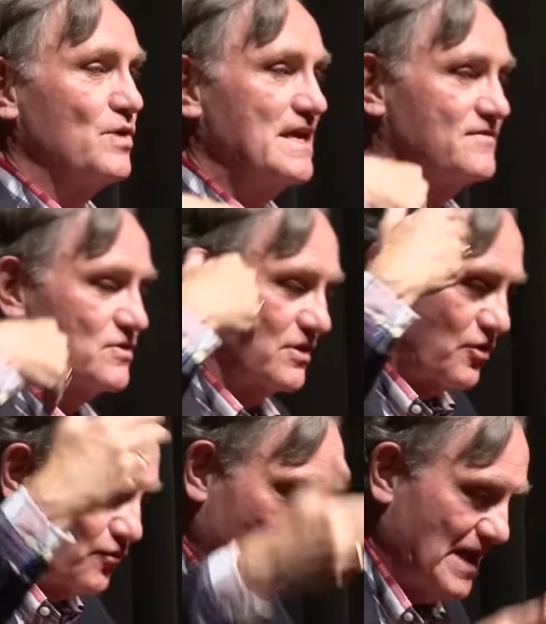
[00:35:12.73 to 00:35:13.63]
wave sort of
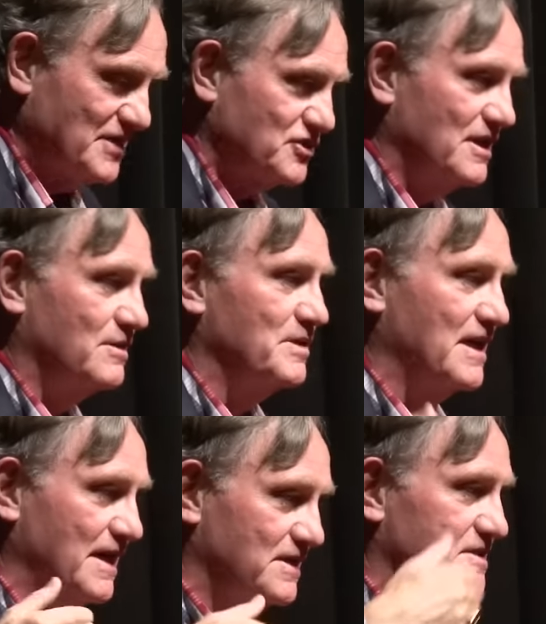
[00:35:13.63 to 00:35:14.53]
crashed down
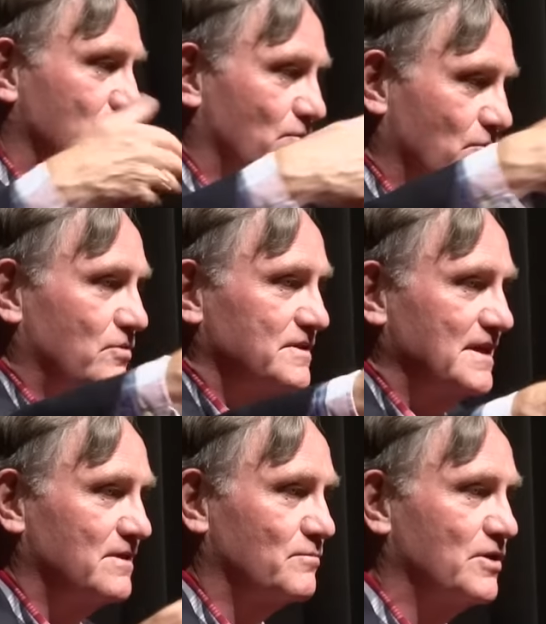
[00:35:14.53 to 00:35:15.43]
behind us and rolled
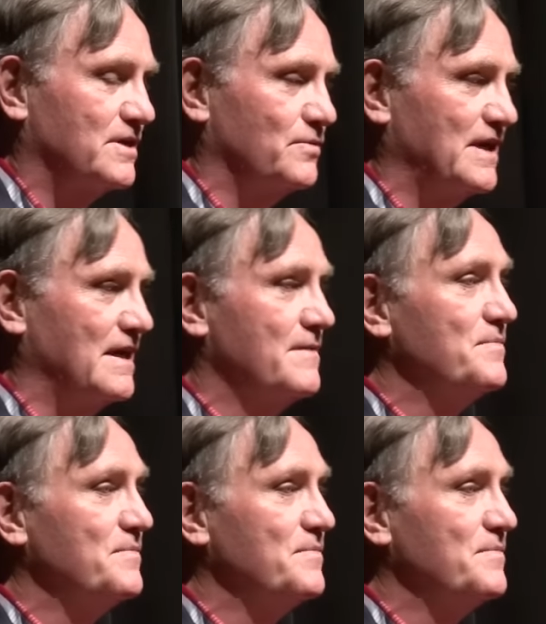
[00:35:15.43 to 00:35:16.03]
down Broadway.